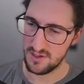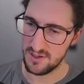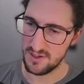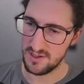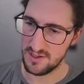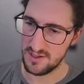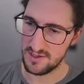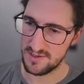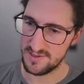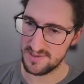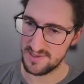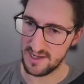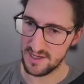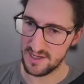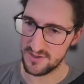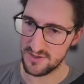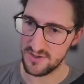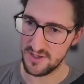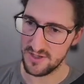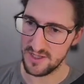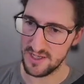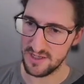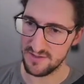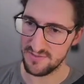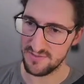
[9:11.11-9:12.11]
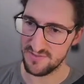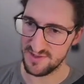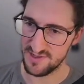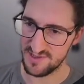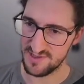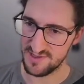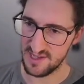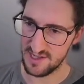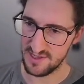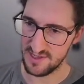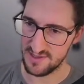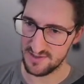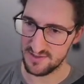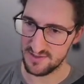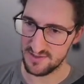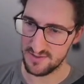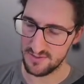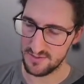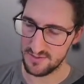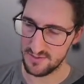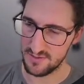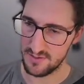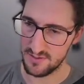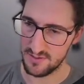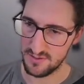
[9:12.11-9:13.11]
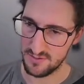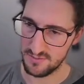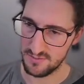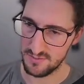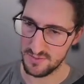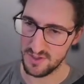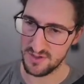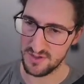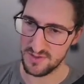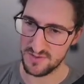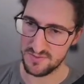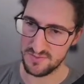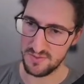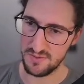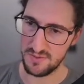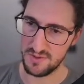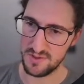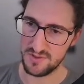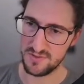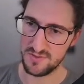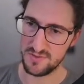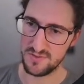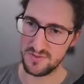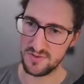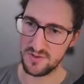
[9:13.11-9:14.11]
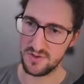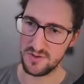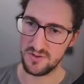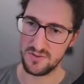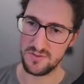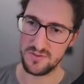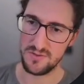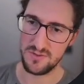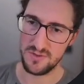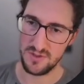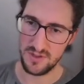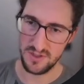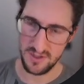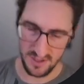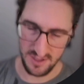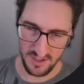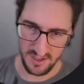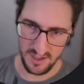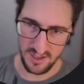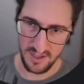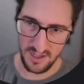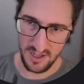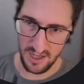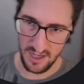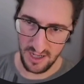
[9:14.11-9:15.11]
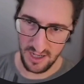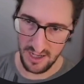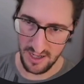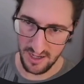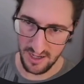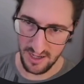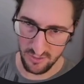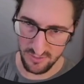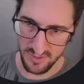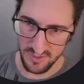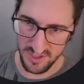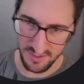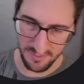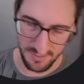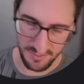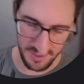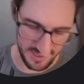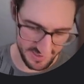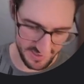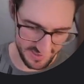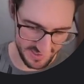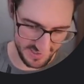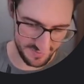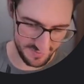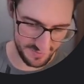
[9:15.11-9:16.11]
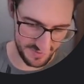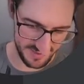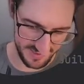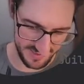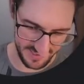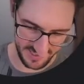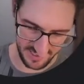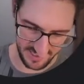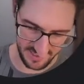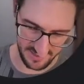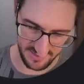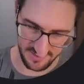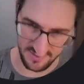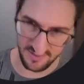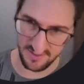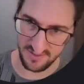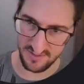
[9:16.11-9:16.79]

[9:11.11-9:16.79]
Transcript: let's actually inverse that because we want to know how many passes per second.